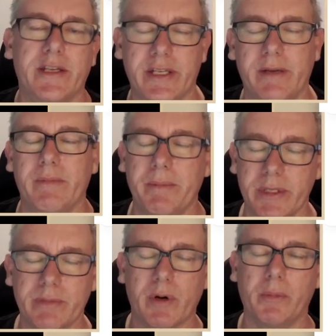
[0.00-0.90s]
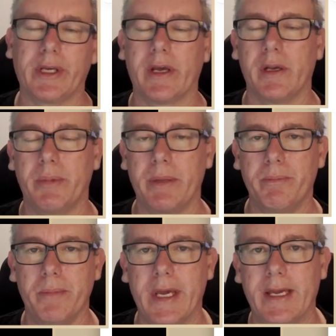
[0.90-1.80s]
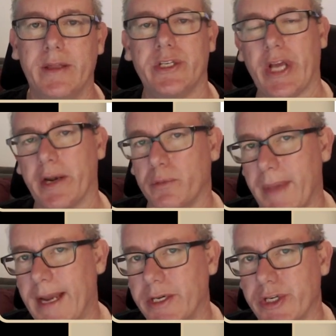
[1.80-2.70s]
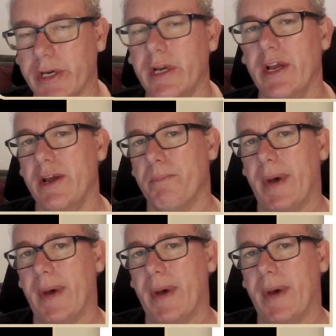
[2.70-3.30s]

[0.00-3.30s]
Now that team member is probably going to be me, the channel manager.